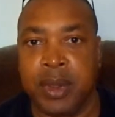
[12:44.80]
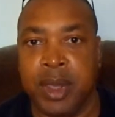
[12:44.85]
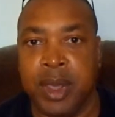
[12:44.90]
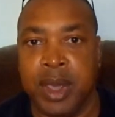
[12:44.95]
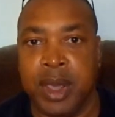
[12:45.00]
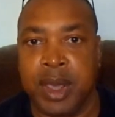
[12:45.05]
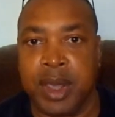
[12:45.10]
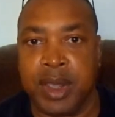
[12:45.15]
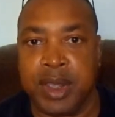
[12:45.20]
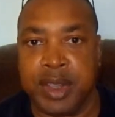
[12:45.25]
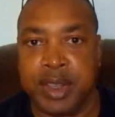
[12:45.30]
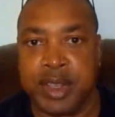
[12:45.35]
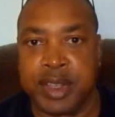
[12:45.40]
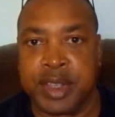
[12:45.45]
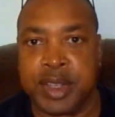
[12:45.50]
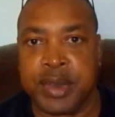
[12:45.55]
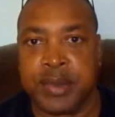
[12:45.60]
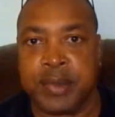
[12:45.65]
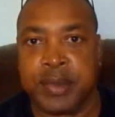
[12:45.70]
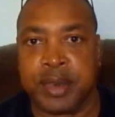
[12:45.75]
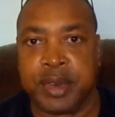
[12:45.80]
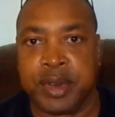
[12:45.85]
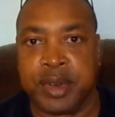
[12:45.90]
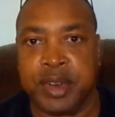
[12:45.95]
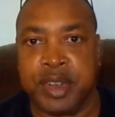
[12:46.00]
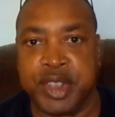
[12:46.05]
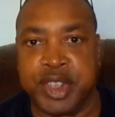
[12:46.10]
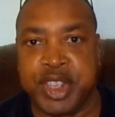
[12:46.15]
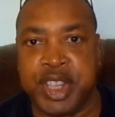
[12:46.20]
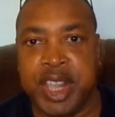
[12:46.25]
is
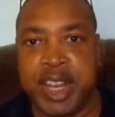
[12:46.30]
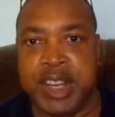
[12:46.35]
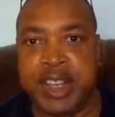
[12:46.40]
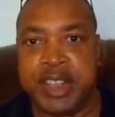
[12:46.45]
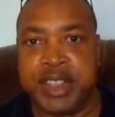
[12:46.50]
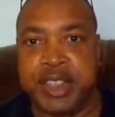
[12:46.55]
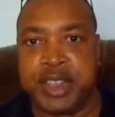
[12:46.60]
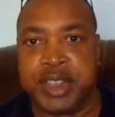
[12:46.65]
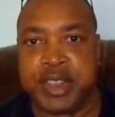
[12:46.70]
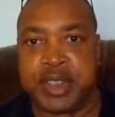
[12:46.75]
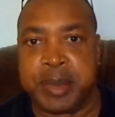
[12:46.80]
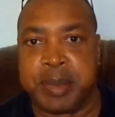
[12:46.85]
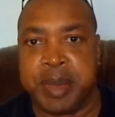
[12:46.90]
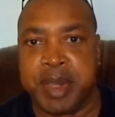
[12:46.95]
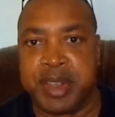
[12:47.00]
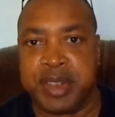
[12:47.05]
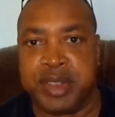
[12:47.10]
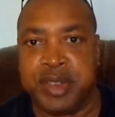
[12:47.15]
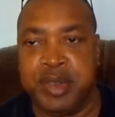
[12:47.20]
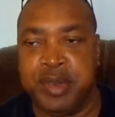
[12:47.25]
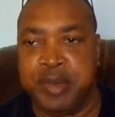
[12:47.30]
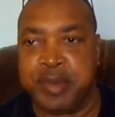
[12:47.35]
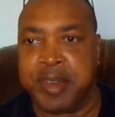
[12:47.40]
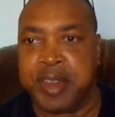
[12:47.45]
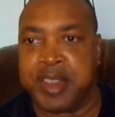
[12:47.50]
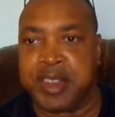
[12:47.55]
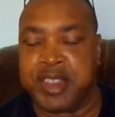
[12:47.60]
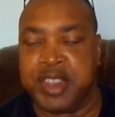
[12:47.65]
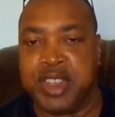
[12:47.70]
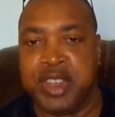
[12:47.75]
Christianity is about
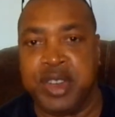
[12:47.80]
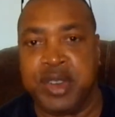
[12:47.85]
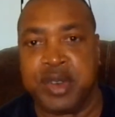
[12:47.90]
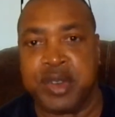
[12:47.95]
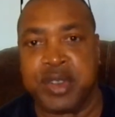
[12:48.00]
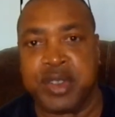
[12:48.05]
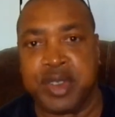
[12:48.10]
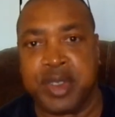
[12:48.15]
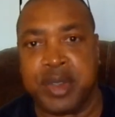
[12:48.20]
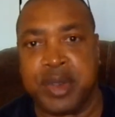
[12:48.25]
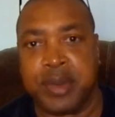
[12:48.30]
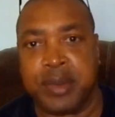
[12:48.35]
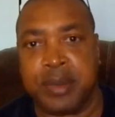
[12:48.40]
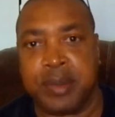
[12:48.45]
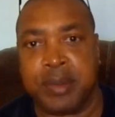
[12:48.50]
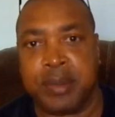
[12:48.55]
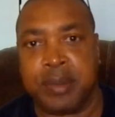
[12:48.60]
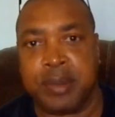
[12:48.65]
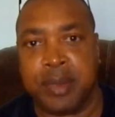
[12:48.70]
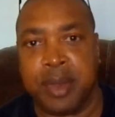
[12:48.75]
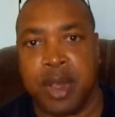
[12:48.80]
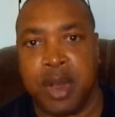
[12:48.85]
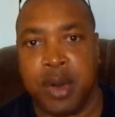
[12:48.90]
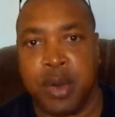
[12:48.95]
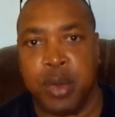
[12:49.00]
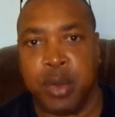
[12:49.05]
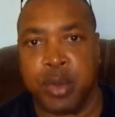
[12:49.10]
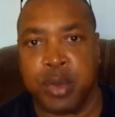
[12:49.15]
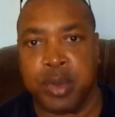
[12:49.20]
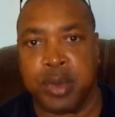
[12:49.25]
2,000 years
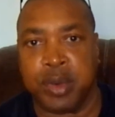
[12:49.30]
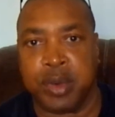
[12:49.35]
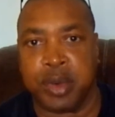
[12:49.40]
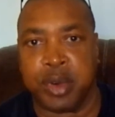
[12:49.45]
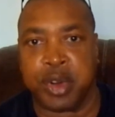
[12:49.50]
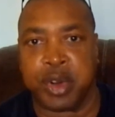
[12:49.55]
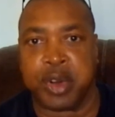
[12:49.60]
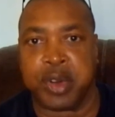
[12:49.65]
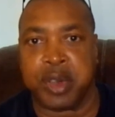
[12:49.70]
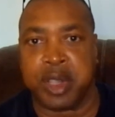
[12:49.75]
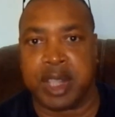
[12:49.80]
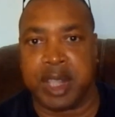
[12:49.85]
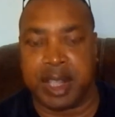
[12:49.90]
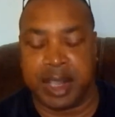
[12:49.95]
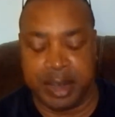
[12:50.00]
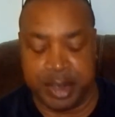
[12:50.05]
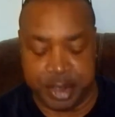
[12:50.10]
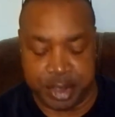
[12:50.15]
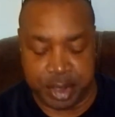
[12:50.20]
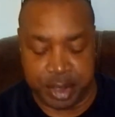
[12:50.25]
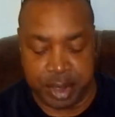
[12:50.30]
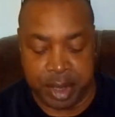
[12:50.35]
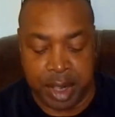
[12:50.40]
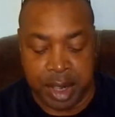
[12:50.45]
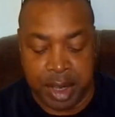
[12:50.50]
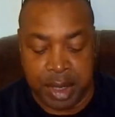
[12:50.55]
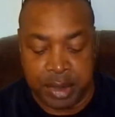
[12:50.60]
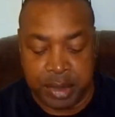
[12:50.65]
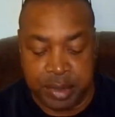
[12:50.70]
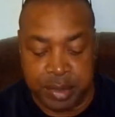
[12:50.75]
old, or can I say
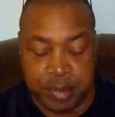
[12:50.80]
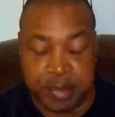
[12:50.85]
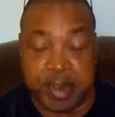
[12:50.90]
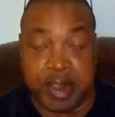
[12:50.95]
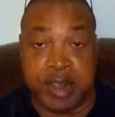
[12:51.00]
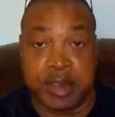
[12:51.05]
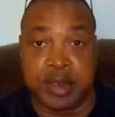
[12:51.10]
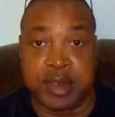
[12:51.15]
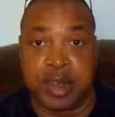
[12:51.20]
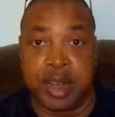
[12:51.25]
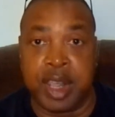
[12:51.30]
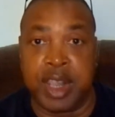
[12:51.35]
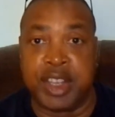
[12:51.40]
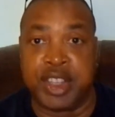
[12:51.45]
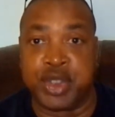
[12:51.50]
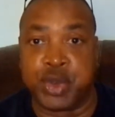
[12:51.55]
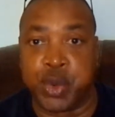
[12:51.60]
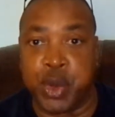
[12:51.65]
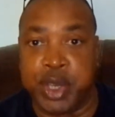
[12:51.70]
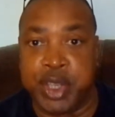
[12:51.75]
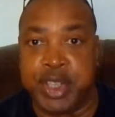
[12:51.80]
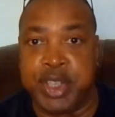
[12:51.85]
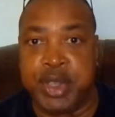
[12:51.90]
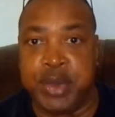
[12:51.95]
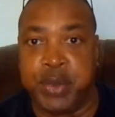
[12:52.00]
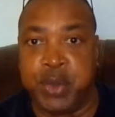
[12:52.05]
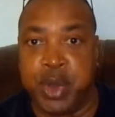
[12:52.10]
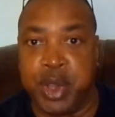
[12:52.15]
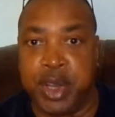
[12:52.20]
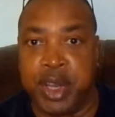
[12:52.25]

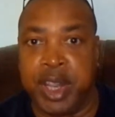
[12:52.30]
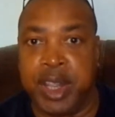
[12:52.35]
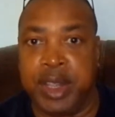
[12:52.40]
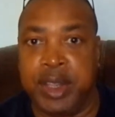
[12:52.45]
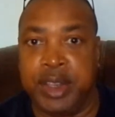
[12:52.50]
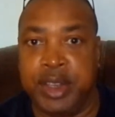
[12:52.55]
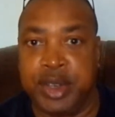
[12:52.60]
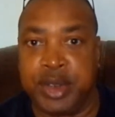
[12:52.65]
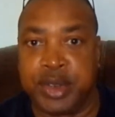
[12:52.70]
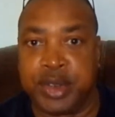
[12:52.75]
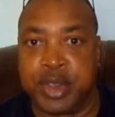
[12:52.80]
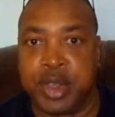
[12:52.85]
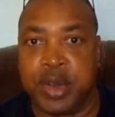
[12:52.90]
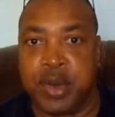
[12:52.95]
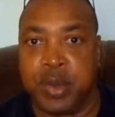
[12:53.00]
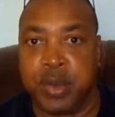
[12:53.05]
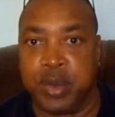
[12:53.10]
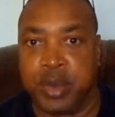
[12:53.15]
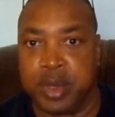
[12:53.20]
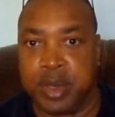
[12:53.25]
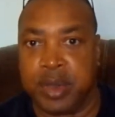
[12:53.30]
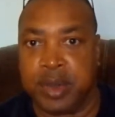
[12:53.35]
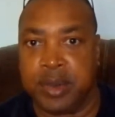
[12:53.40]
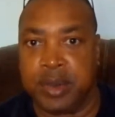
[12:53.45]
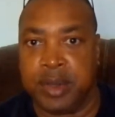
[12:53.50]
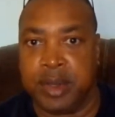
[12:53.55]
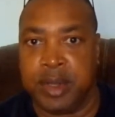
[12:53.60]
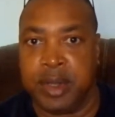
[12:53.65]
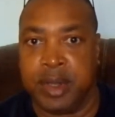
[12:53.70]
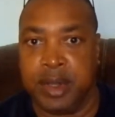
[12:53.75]
2021 years old,
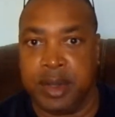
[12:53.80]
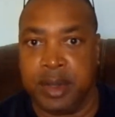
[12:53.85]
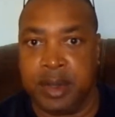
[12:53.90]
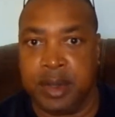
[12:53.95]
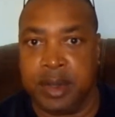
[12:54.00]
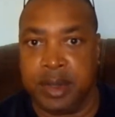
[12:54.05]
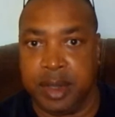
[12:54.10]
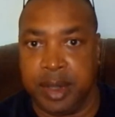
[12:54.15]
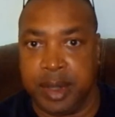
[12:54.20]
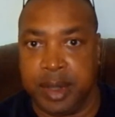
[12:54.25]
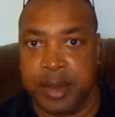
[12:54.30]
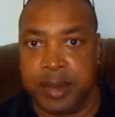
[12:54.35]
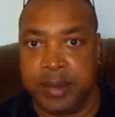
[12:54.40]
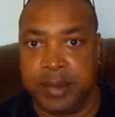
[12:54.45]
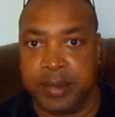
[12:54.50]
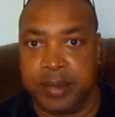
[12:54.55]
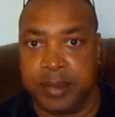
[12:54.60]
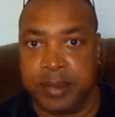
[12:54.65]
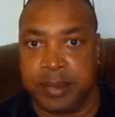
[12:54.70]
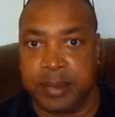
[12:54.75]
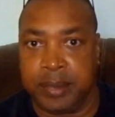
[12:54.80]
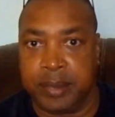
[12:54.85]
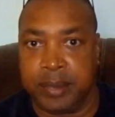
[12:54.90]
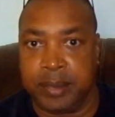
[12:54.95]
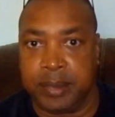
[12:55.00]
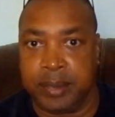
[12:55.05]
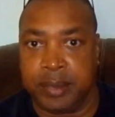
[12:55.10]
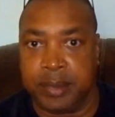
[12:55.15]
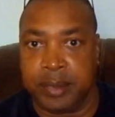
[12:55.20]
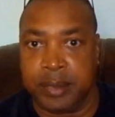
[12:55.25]
yeah?
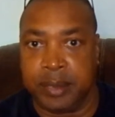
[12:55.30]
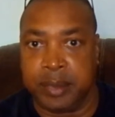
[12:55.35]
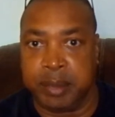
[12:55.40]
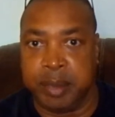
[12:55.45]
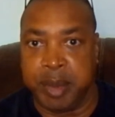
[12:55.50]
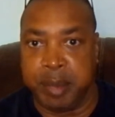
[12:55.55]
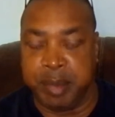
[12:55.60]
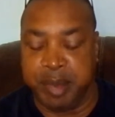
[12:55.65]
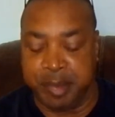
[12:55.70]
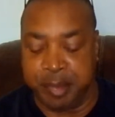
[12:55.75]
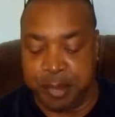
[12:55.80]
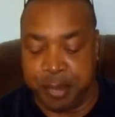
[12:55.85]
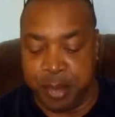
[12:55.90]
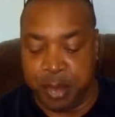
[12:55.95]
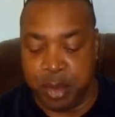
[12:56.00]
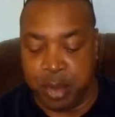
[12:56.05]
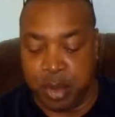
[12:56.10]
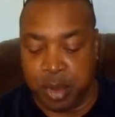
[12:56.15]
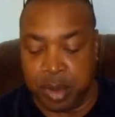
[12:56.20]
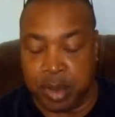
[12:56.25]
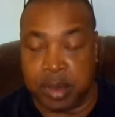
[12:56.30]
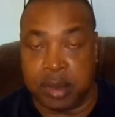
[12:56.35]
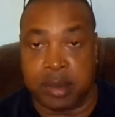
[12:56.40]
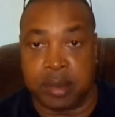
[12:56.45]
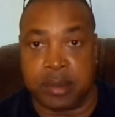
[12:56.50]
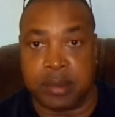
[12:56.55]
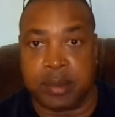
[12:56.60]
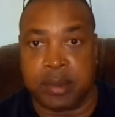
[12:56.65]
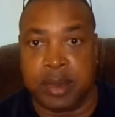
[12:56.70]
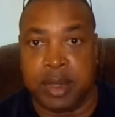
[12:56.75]
But before
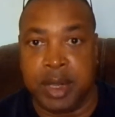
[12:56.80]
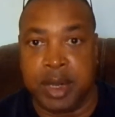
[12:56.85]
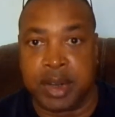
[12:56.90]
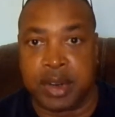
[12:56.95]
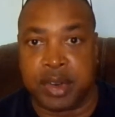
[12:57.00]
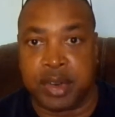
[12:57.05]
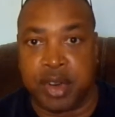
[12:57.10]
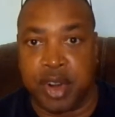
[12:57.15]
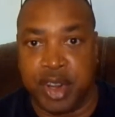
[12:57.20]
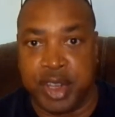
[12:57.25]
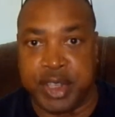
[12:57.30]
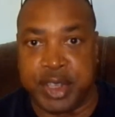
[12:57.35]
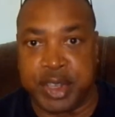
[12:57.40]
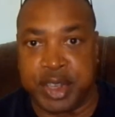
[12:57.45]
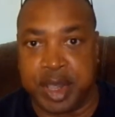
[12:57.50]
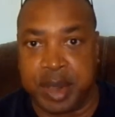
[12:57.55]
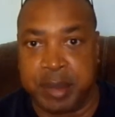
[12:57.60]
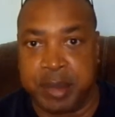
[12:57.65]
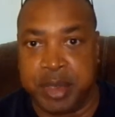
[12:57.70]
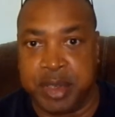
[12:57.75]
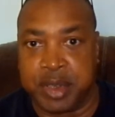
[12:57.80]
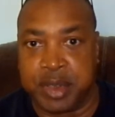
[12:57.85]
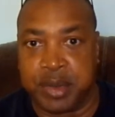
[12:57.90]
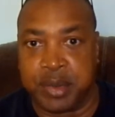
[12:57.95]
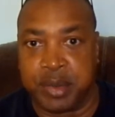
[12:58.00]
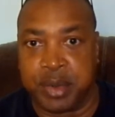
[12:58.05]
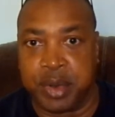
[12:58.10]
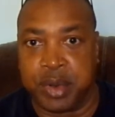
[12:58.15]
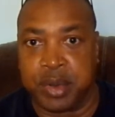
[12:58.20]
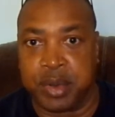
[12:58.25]
Christ had come into the
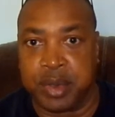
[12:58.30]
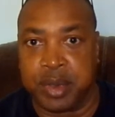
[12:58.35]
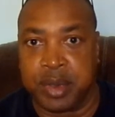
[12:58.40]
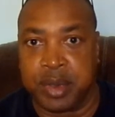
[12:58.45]
world,